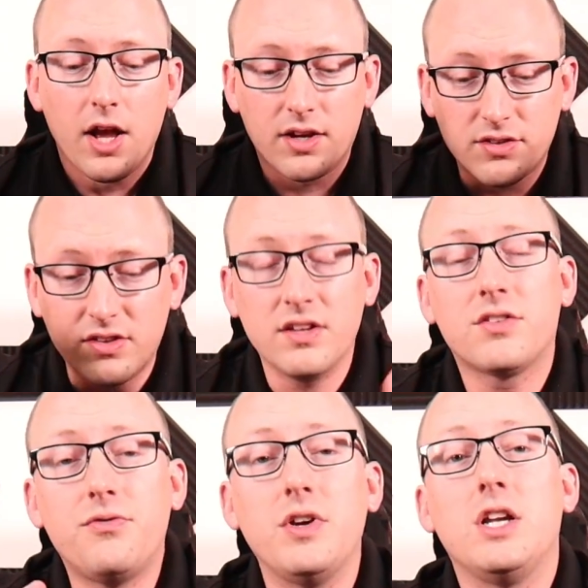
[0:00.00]
because
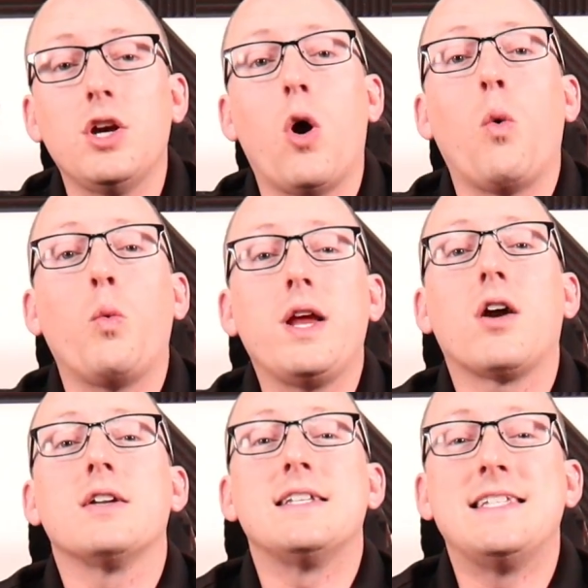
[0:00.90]
this video we
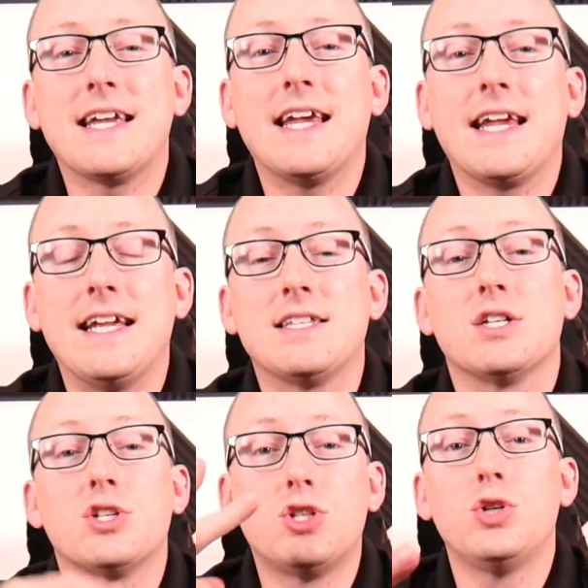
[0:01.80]
are digging
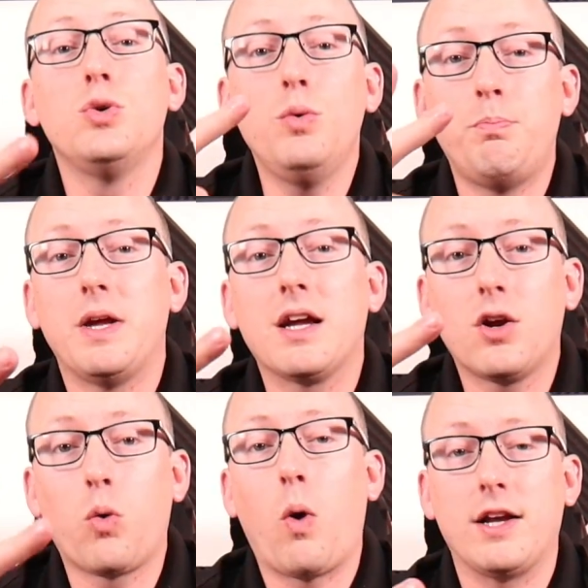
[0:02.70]
into 2 big
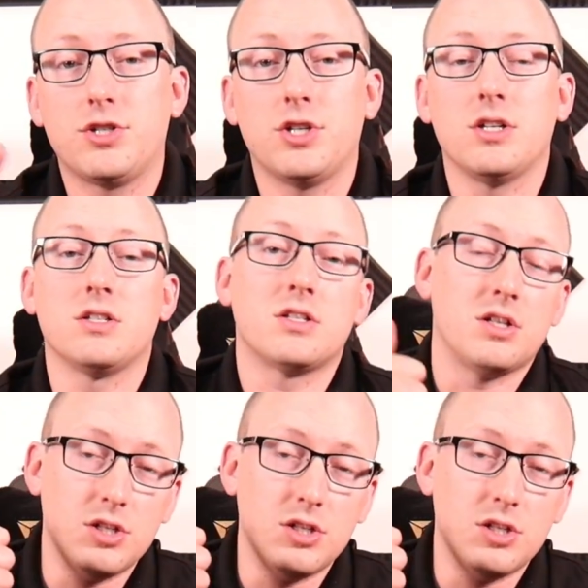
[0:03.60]
questions.